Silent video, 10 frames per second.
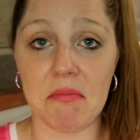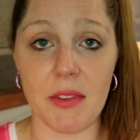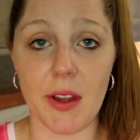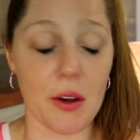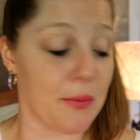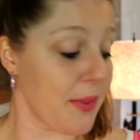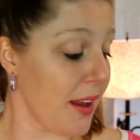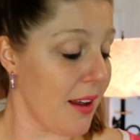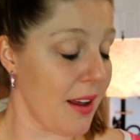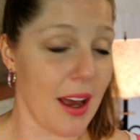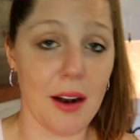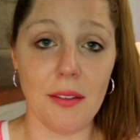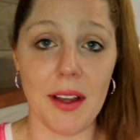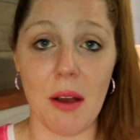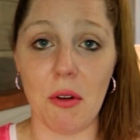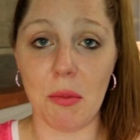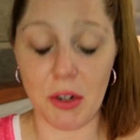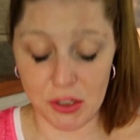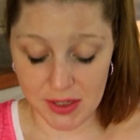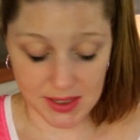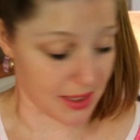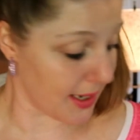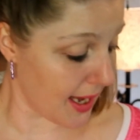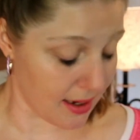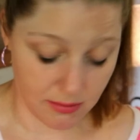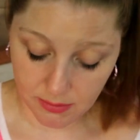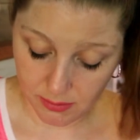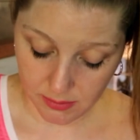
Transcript: So I don't think I would purchase it again,